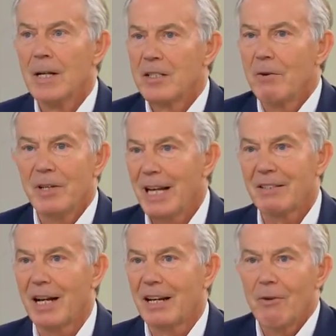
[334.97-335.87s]
So,
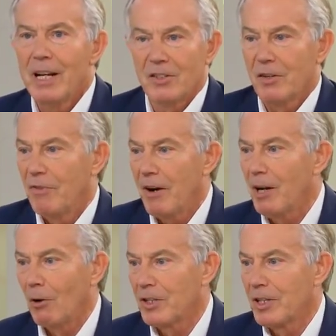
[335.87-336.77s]
yes, I agree, it's a
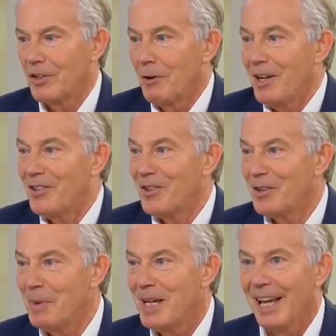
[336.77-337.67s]
very odd situation
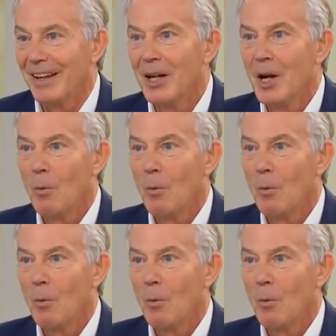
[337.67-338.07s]
to be in